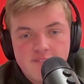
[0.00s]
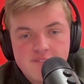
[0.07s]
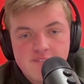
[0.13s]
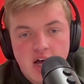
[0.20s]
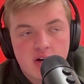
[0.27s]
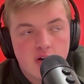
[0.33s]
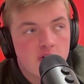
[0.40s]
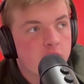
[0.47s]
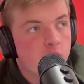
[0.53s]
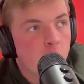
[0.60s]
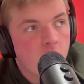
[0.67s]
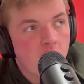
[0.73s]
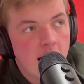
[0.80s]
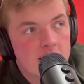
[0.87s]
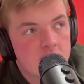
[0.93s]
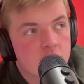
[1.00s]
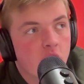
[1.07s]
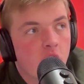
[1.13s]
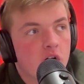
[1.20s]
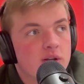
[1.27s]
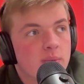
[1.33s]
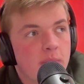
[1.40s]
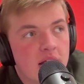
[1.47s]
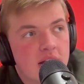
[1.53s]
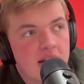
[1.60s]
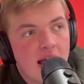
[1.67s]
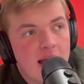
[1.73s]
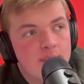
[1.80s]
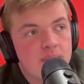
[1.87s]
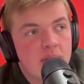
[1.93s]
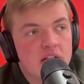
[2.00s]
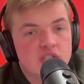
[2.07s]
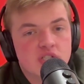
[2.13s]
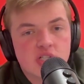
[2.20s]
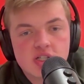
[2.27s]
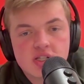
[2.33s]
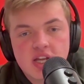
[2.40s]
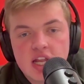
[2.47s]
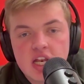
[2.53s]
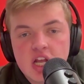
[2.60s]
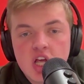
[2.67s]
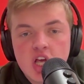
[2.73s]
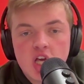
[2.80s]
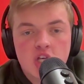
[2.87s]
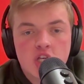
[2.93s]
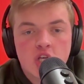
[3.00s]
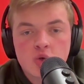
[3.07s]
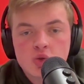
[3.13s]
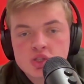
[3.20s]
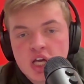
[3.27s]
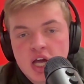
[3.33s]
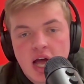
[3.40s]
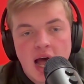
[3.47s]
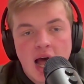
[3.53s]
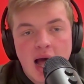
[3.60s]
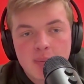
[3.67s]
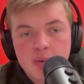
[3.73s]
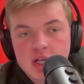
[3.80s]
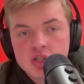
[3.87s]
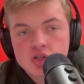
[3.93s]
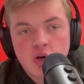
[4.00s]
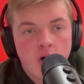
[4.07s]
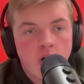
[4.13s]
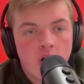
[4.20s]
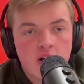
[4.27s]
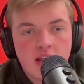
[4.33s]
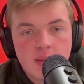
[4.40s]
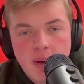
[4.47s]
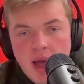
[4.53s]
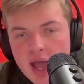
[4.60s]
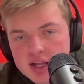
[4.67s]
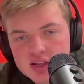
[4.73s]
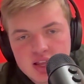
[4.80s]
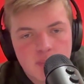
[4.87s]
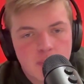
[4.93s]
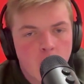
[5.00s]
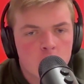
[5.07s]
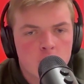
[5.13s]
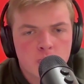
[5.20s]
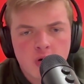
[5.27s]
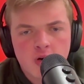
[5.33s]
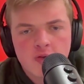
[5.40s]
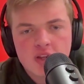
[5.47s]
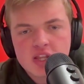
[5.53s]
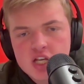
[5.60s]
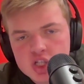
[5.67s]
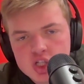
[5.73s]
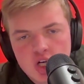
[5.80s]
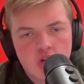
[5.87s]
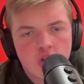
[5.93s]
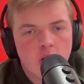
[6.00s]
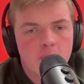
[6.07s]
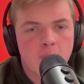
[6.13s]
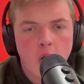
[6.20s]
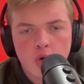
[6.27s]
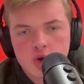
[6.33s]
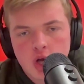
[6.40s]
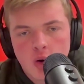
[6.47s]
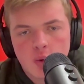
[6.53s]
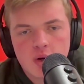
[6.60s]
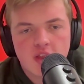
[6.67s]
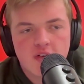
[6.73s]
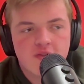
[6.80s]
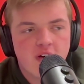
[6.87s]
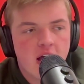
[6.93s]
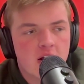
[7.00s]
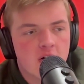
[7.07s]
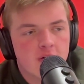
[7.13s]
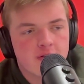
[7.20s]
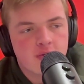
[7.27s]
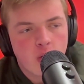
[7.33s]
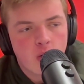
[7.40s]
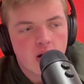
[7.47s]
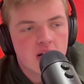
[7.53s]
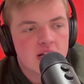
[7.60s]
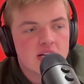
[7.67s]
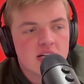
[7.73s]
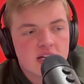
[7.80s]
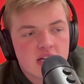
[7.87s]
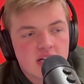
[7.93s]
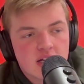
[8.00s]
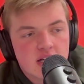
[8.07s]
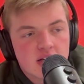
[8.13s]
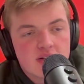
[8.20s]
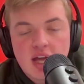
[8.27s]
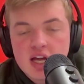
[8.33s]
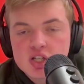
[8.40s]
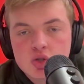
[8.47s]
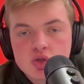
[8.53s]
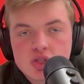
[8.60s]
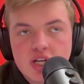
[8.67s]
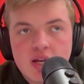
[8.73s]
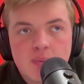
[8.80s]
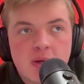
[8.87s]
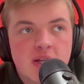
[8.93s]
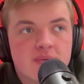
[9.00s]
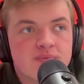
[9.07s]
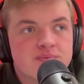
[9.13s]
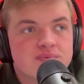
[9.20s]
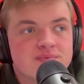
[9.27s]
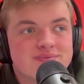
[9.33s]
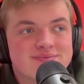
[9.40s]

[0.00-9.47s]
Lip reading: Final Four. I talked about it. I mentioned it. Cuse, Hopkins, are they back? They both prove it this year. They're both going to the Final Four. National champion,